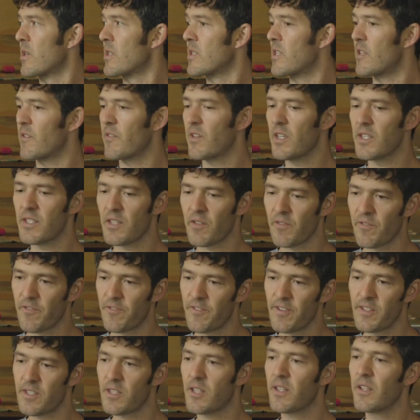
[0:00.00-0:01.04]
Is it
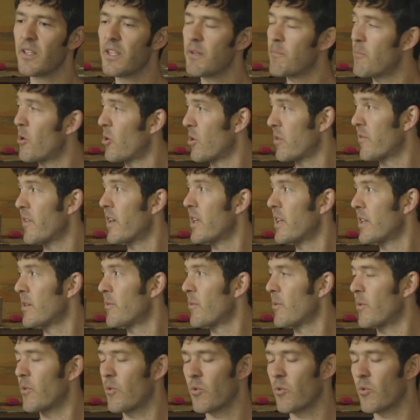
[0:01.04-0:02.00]
fiscally motivated